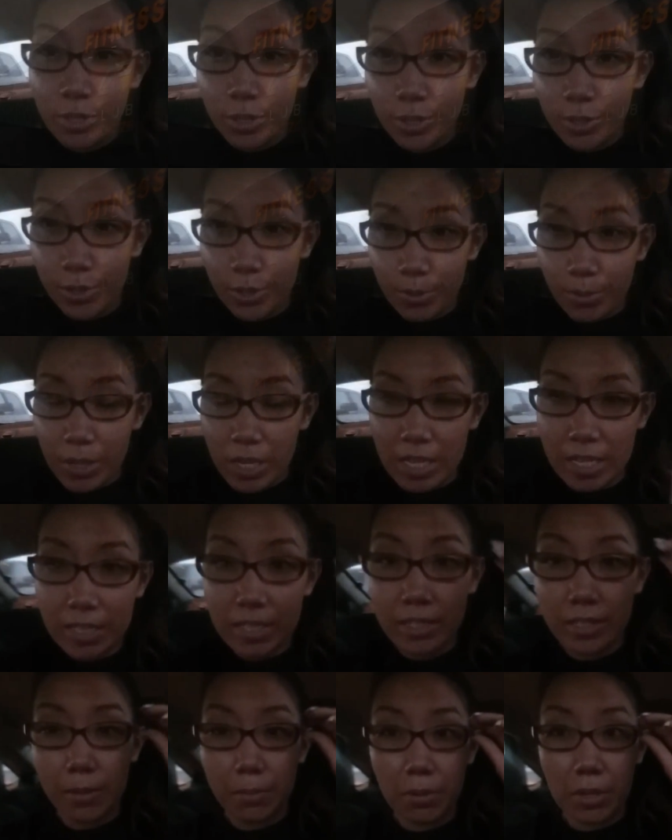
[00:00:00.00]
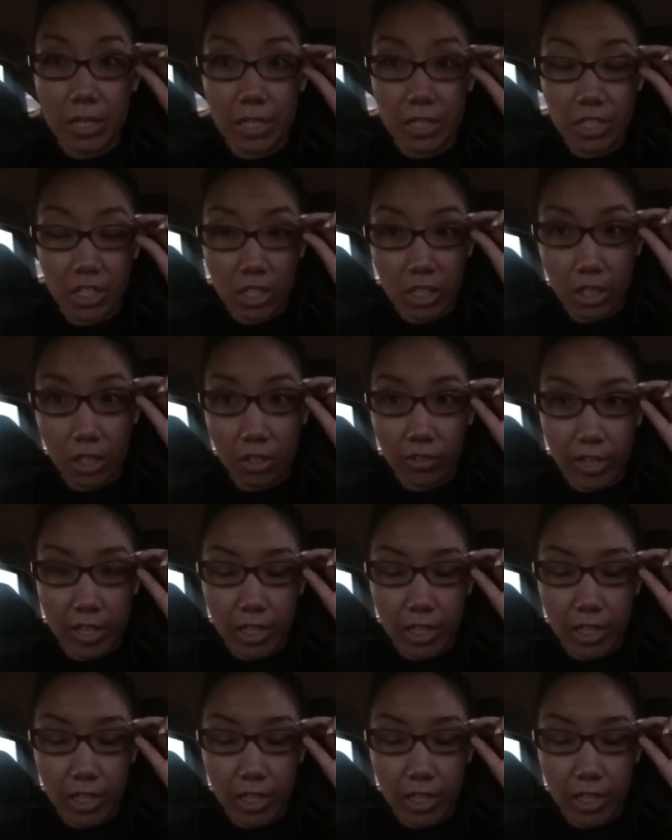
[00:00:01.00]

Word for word: YouTube. Pretty dark